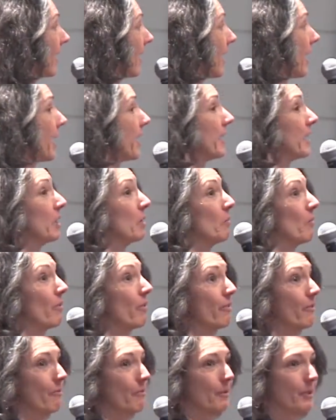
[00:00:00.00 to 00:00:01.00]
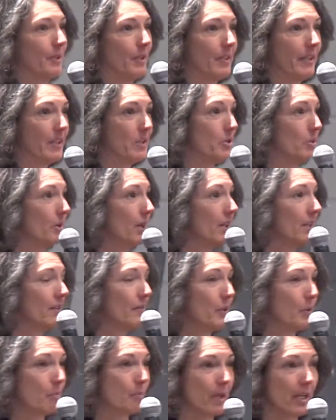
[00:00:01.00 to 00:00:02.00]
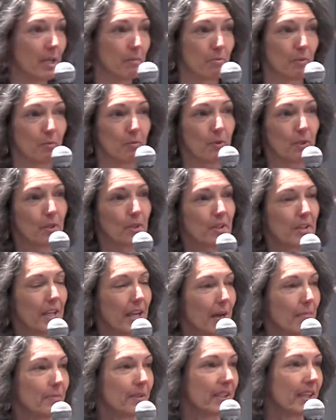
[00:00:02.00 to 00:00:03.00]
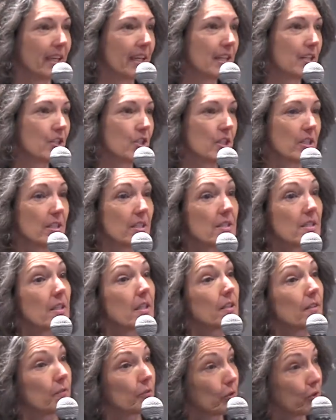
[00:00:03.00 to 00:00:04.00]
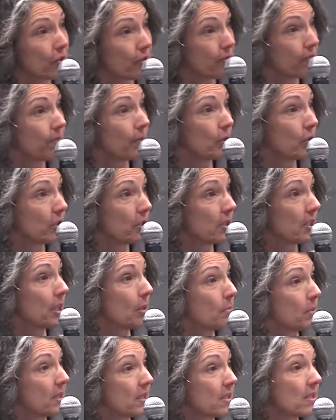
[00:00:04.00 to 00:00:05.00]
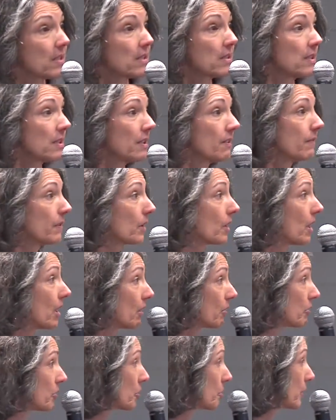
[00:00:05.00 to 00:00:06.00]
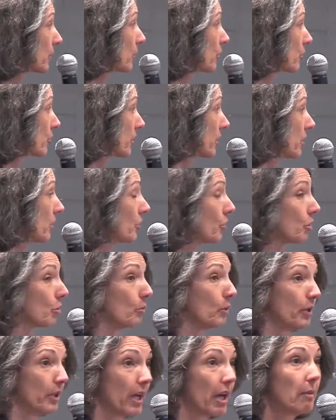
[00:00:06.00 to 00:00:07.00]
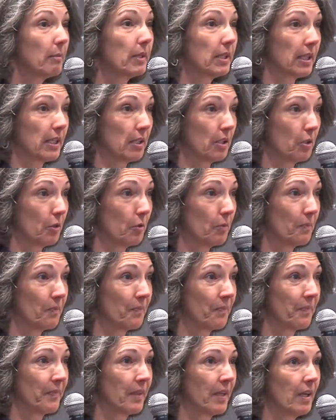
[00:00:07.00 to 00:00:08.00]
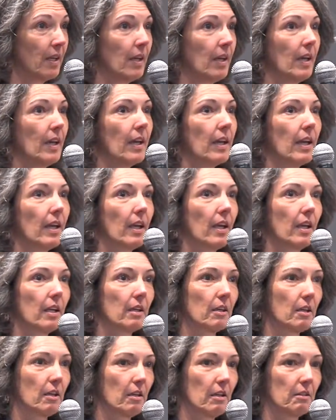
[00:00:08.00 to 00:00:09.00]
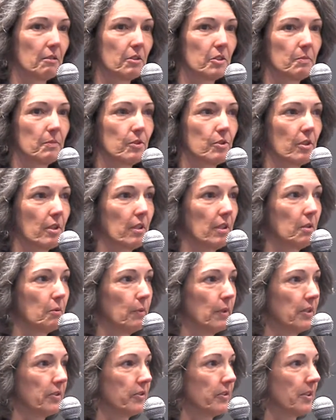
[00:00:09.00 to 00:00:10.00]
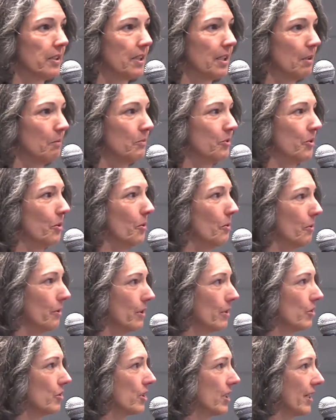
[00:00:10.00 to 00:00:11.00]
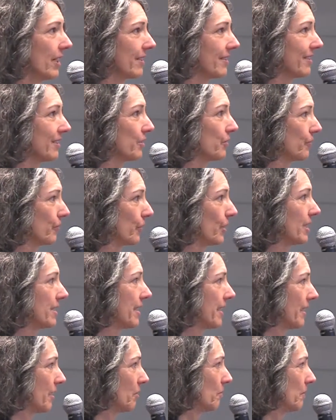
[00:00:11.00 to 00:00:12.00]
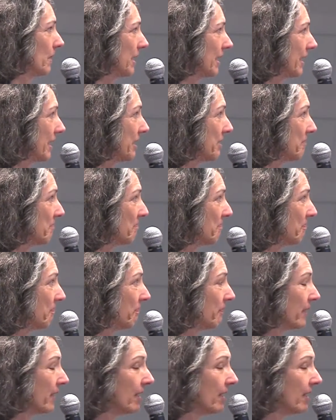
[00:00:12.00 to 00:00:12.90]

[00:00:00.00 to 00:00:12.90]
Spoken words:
I am thrilled. I do all of the paperwork, the applications, and of course the first step is to see if a congressman or senator will nominate you. And Congressman Charlie Wilson comes to Orange, Texas for a town meeting.